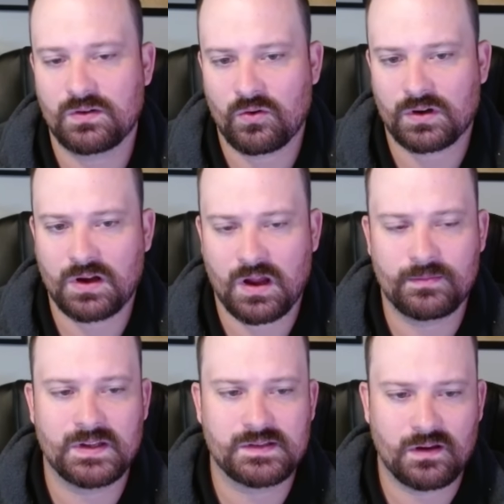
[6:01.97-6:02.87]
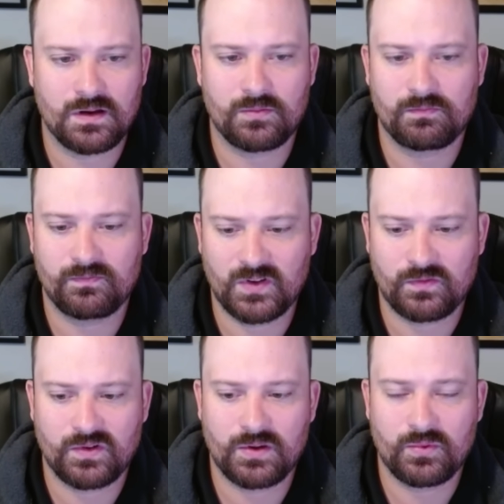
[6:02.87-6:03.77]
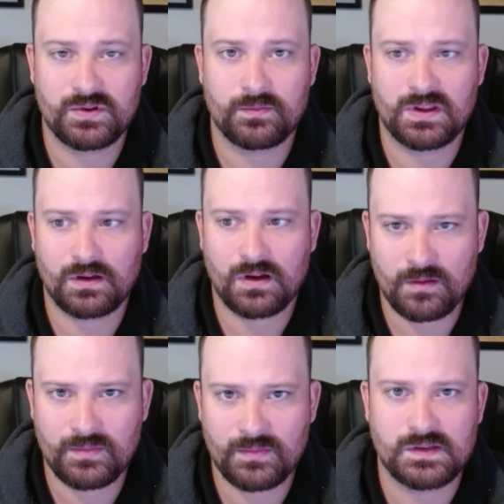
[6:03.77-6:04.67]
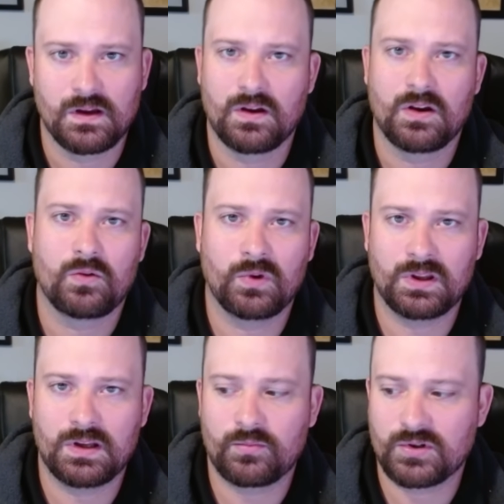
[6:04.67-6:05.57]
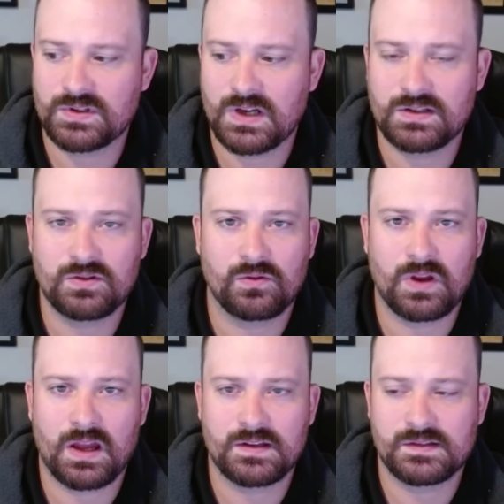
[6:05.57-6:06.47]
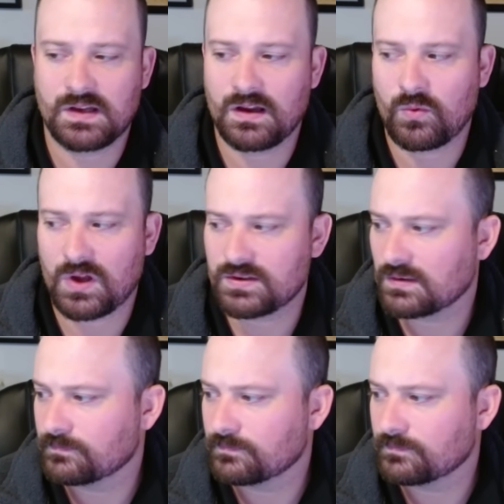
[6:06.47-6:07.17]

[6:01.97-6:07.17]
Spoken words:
or comments on it, feel free to put them in the comments. Really appreciate you guys watching.